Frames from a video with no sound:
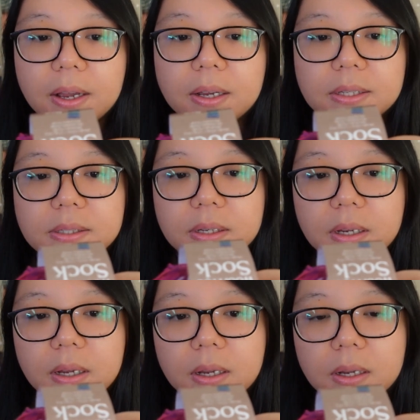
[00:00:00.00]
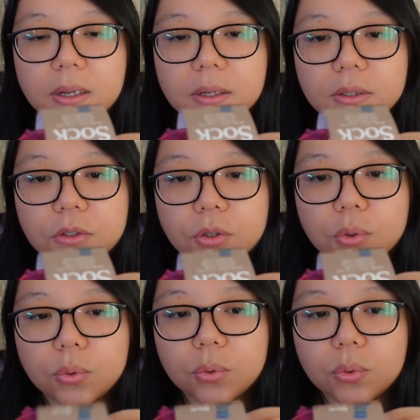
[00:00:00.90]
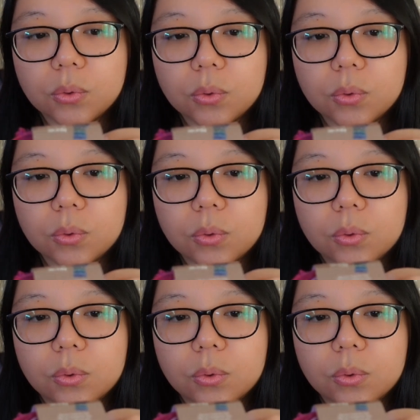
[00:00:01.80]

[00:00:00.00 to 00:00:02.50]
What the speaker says: it's a 2,